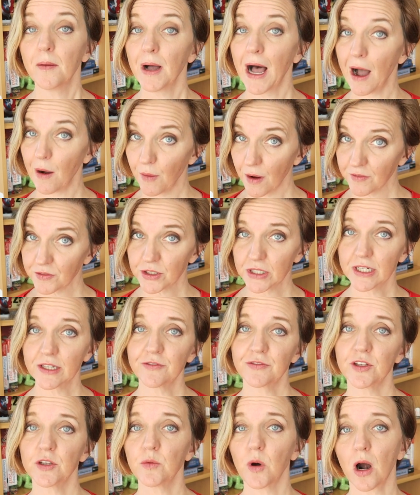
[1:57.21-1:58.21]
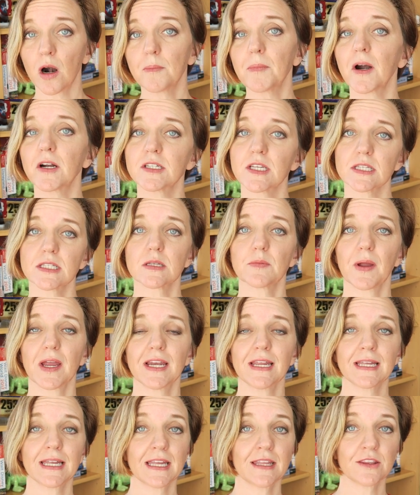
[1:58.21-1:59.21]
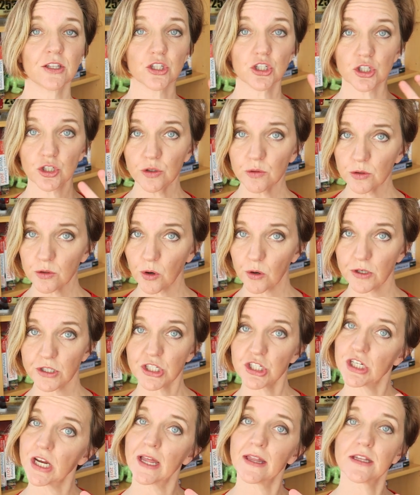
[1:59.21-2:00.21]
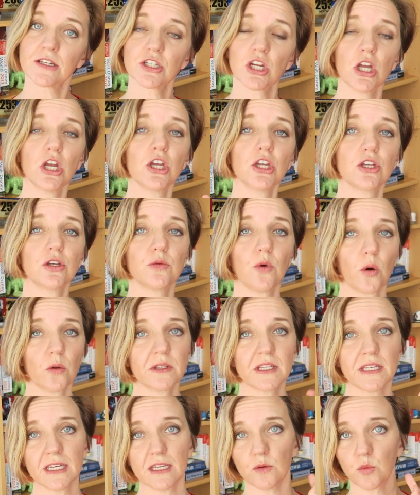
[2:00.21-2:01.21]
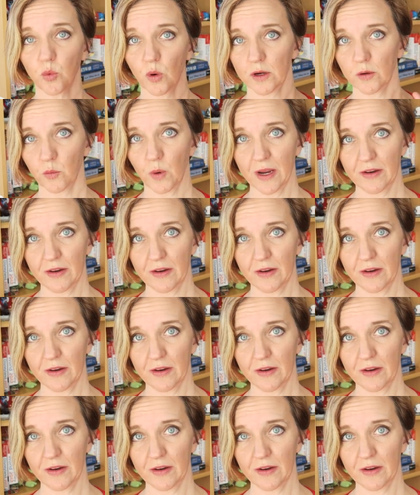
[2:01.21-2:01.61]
However, if you are participating in the 2-course challenge, you only need one